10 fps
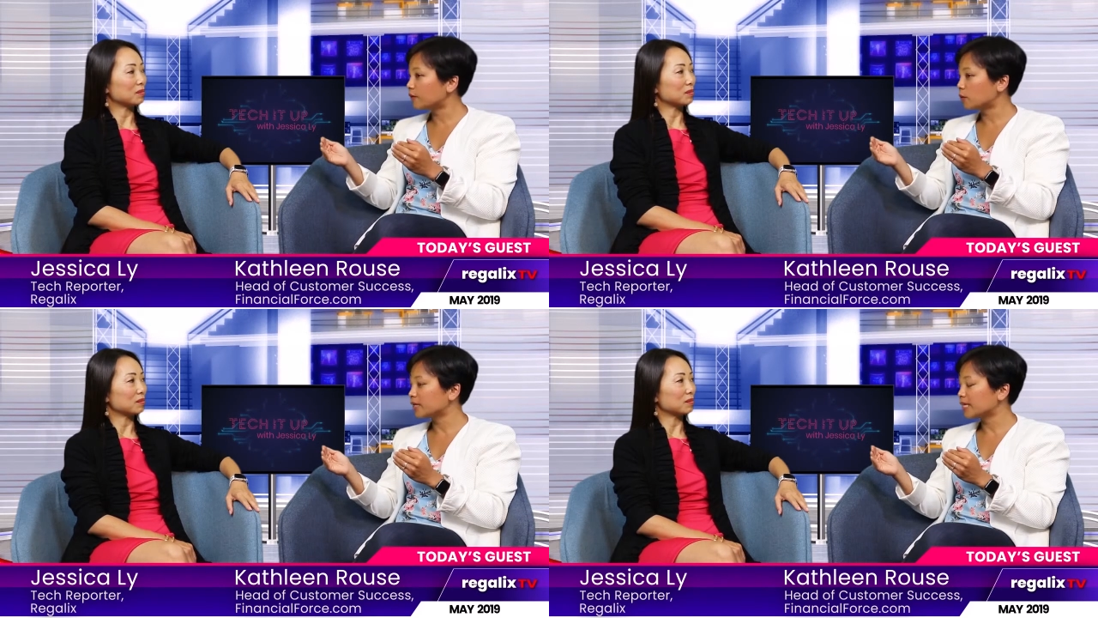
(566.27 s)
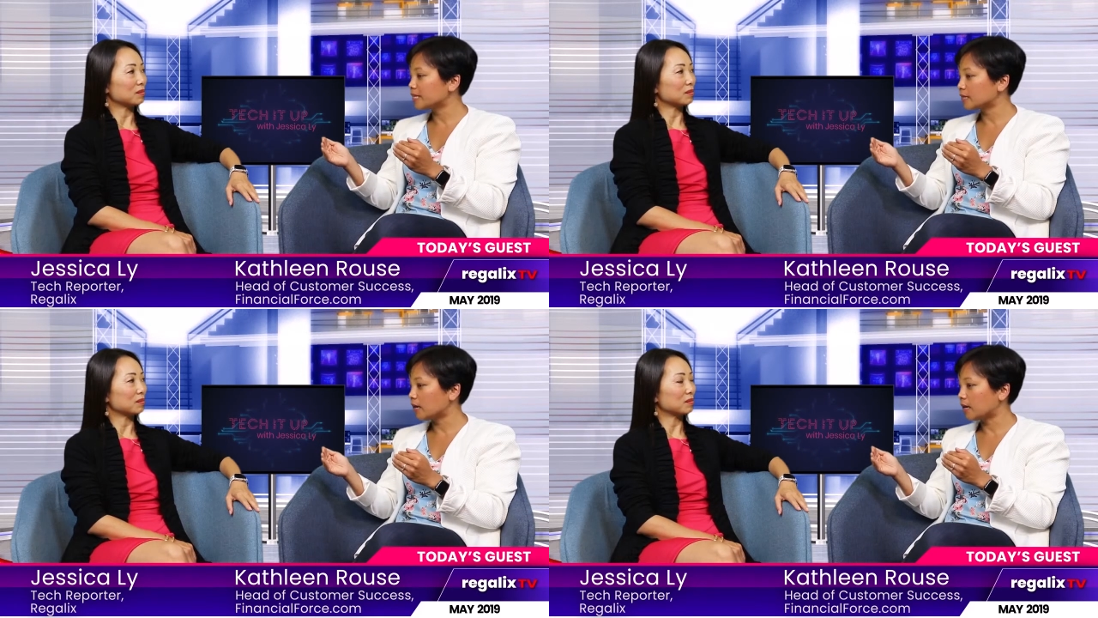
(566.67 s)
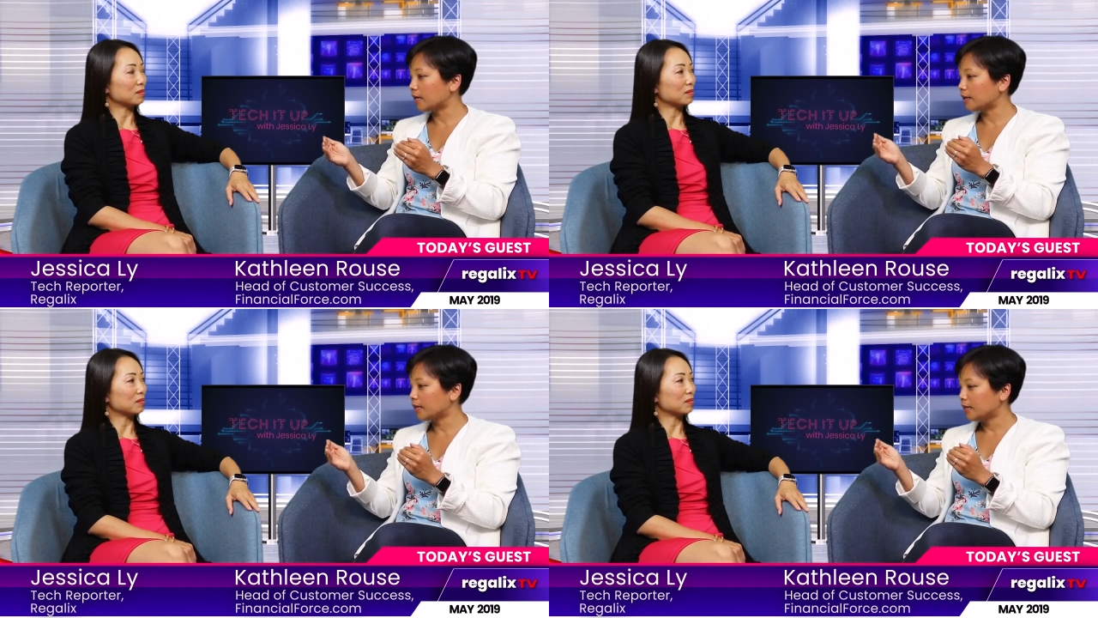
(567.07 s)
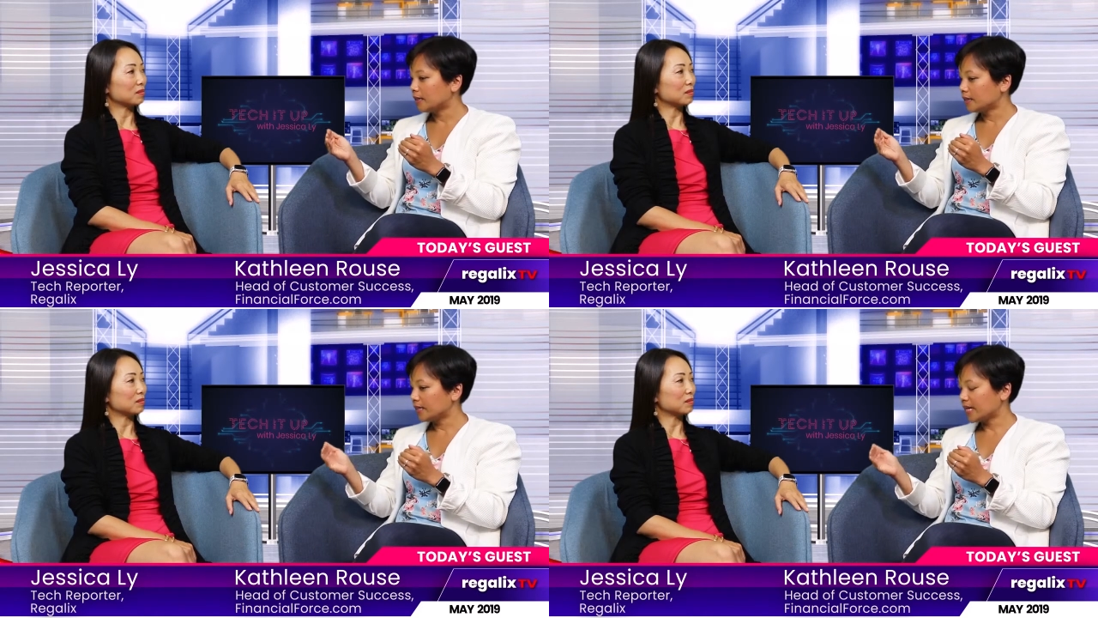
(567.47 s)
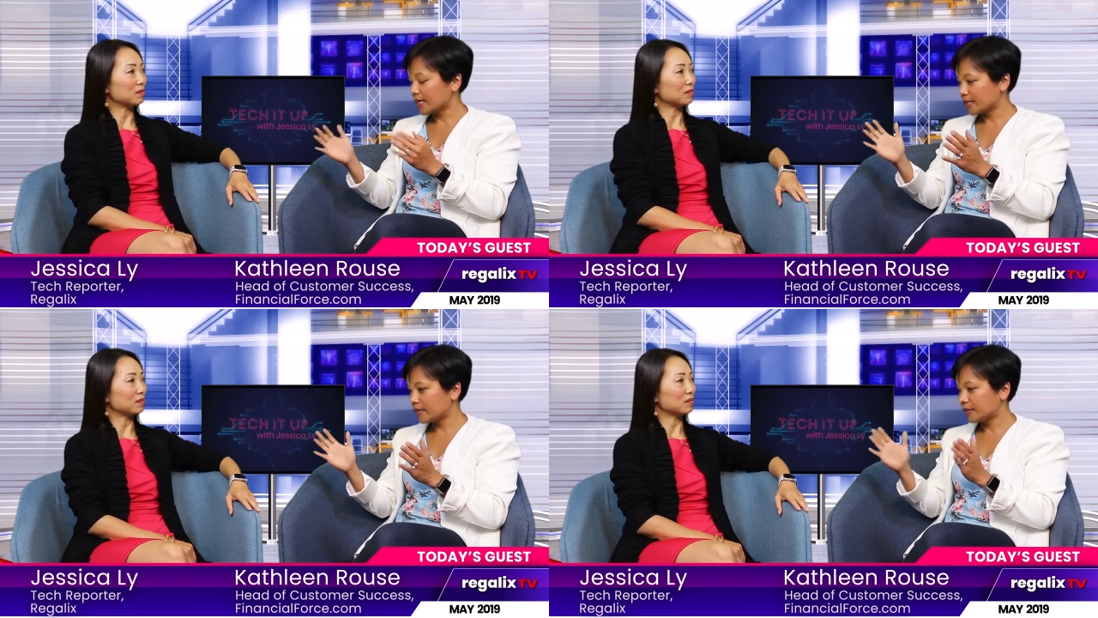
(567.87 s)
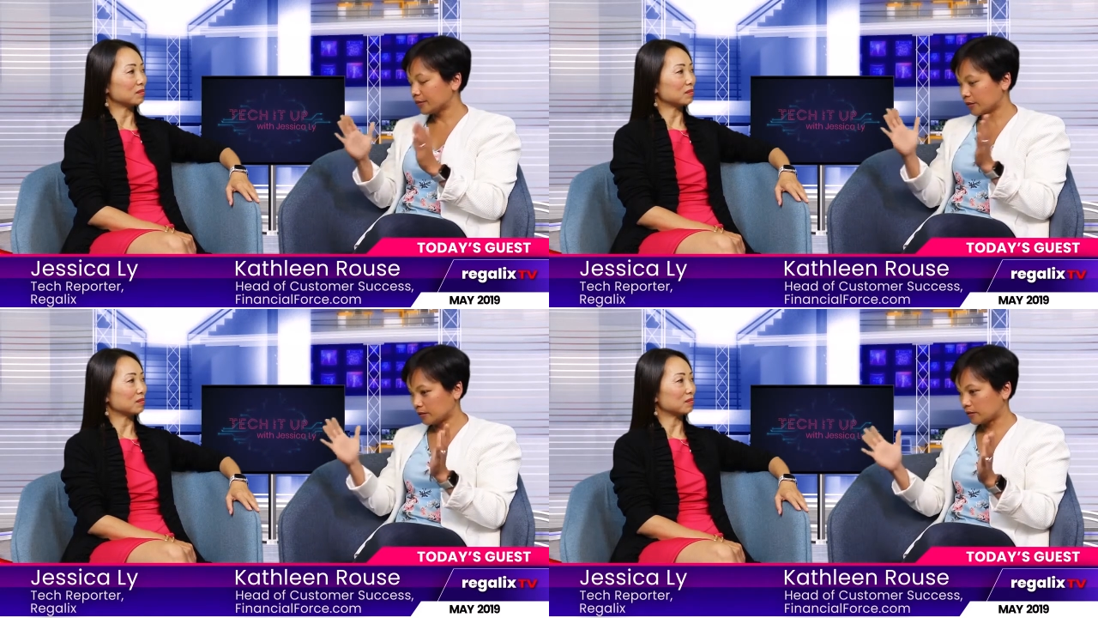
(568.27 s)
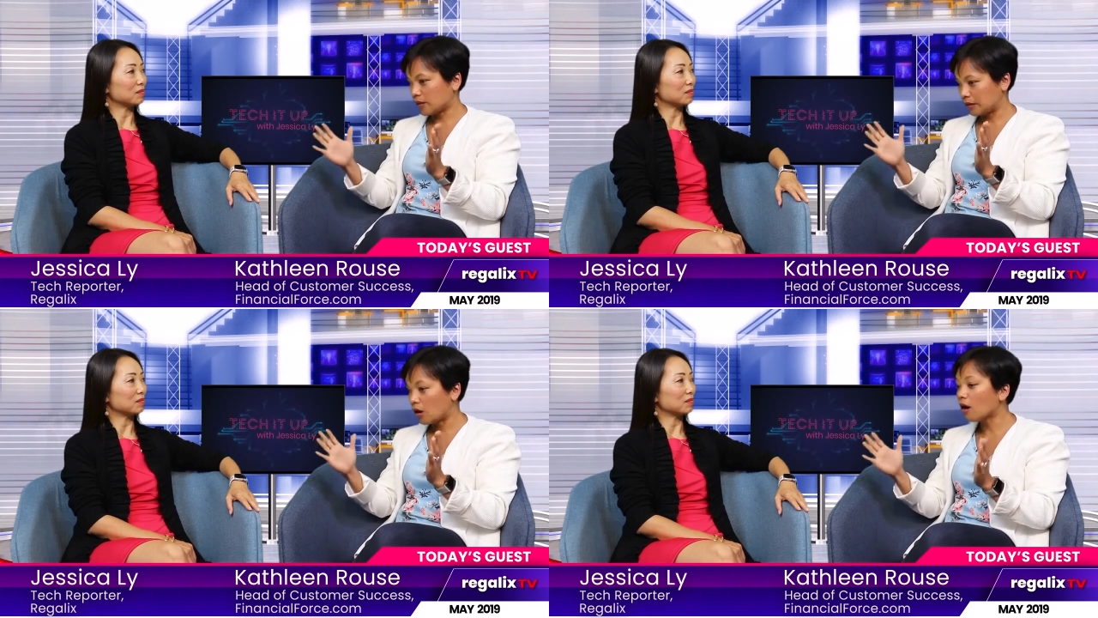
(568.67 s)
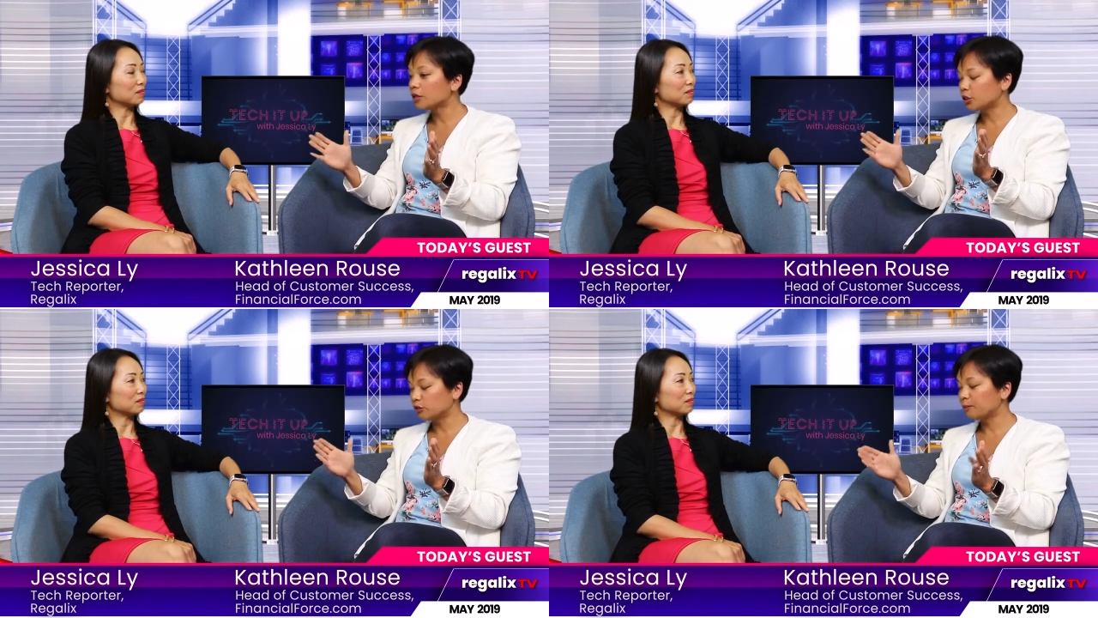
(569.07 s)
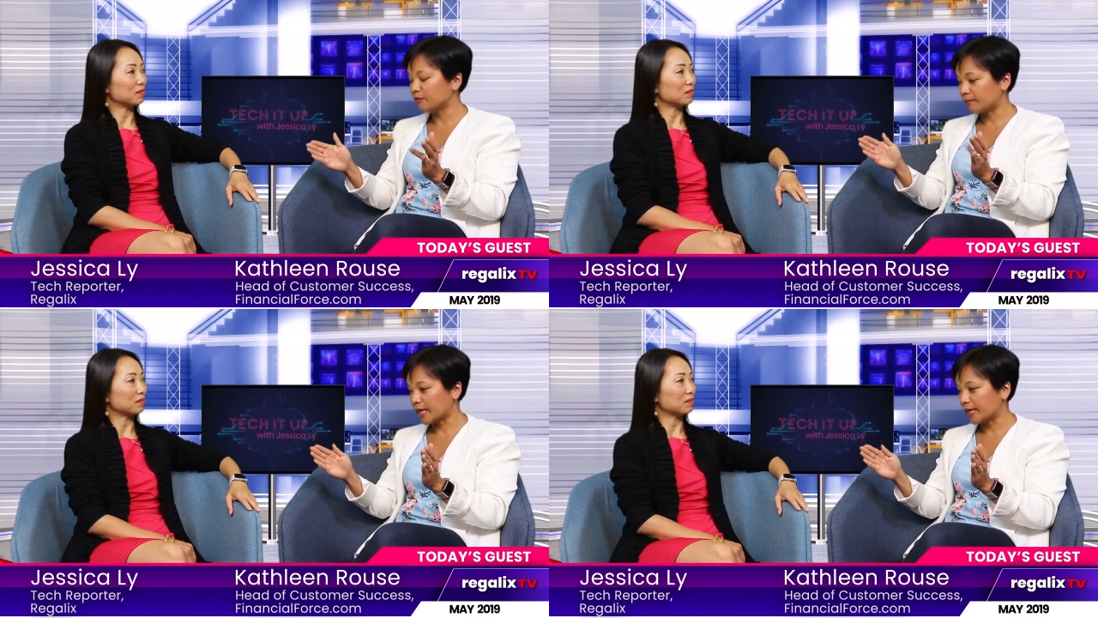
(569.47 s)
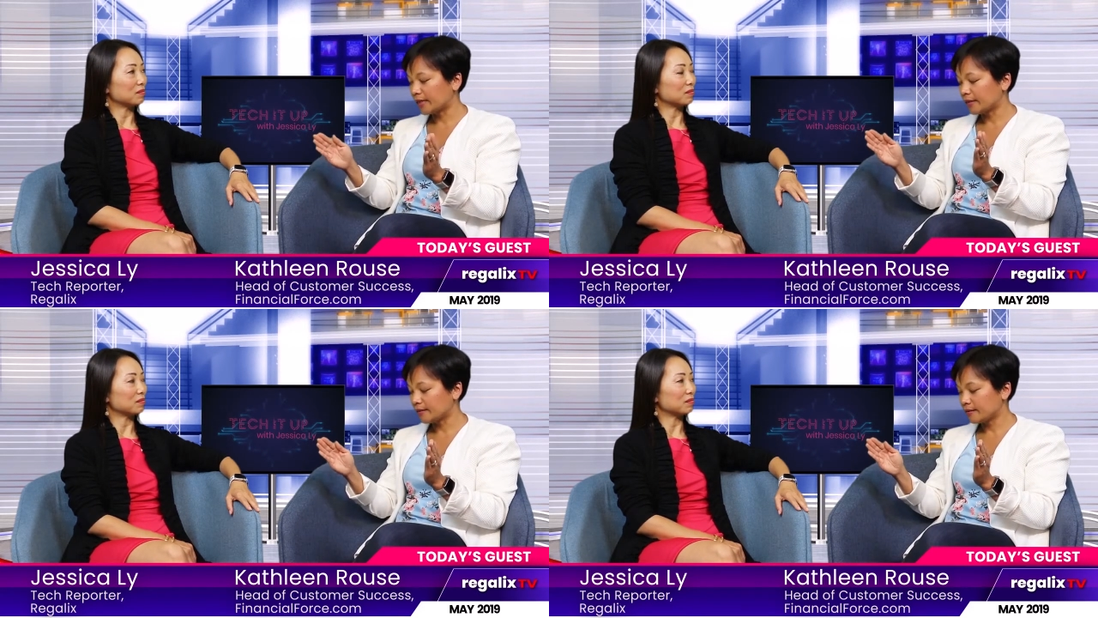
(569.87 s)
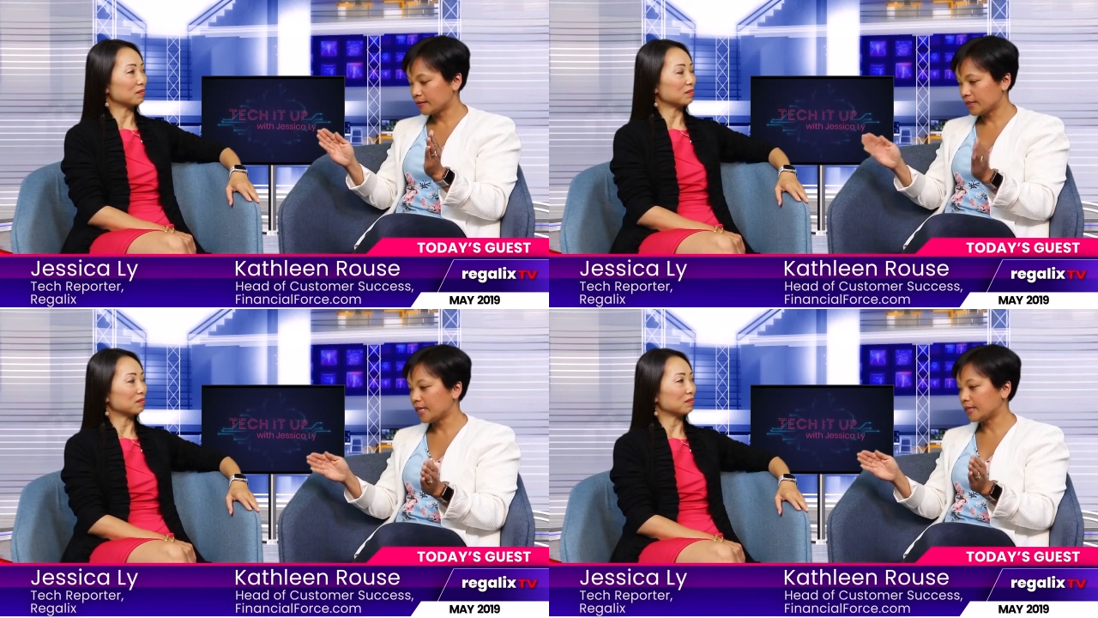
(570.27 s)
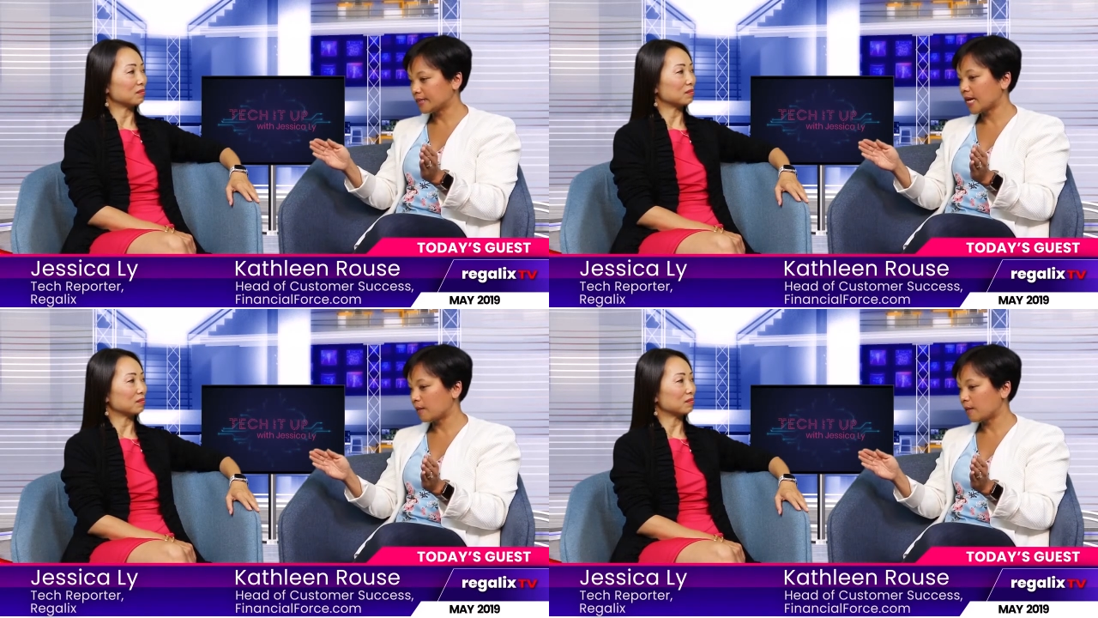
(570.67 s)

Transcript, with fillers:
Speaker 1: focused on, again, I said there's a, a large group of my C S